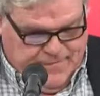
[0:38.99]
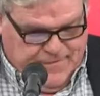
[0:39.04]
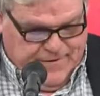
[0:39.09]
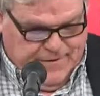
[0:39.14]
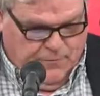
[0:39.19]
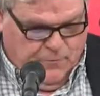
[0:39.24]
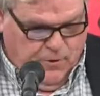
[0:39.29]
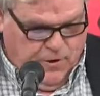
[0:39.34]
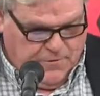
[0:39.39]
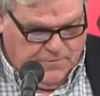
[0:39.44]

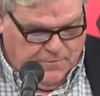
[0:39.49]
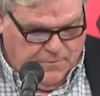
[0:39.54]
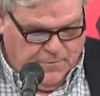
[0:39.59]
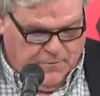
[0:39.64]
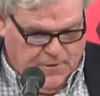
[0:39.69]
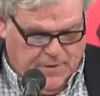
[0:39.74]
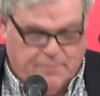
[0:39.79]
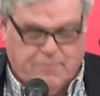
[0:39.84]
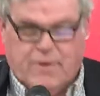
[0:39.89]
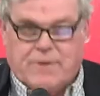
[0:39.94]
It works for me
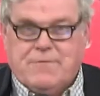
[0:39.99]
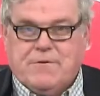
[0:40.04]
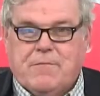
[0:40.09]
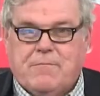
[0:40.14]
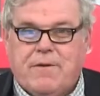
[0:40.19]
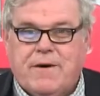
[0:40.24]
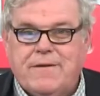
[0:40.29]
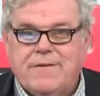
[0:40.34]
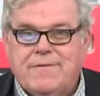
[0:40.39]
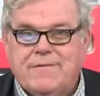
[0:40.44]
when I press the
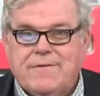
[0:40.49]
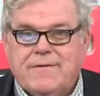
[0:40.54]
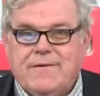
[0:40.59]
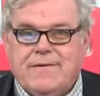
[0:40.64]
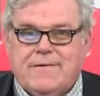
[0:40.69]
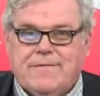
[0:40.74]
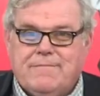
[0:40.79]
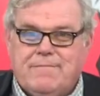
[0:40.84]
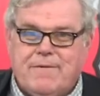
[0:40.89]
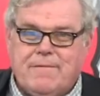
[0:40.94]
buttons.
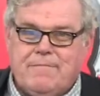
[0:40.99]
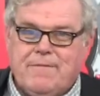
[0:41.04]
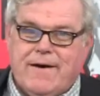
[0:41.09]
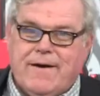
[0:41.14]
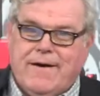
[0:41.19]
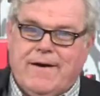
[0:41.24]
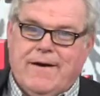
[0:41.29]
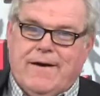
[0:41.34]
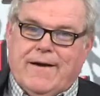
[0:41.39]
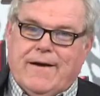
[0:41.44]
But
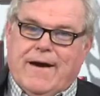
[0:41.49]
my